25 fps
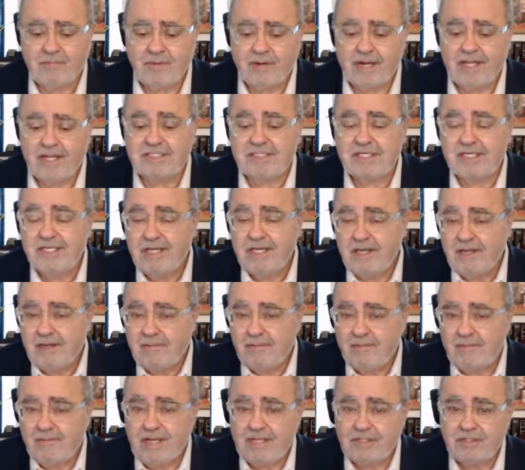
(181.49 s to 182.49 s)
Plus,
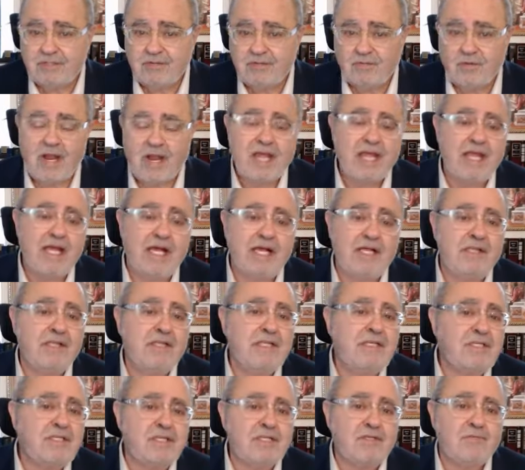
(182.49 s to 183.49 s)
mens rea, and
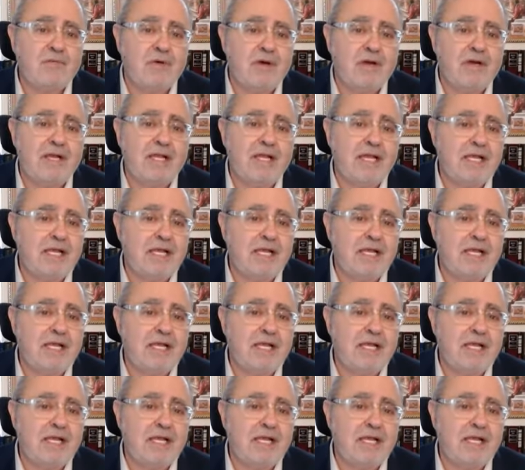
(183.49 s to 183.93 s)
this is where it